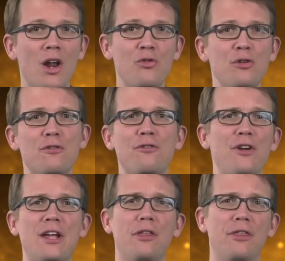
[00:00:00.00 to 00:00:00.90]
hundred
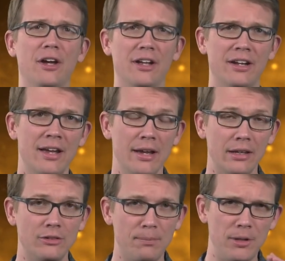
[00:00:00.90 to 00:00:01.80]
Phaethon
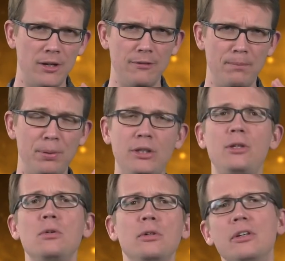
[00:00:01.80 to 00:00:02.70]
is a bit of a
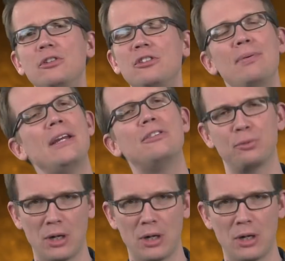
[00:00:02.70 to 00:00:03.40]
peculiar space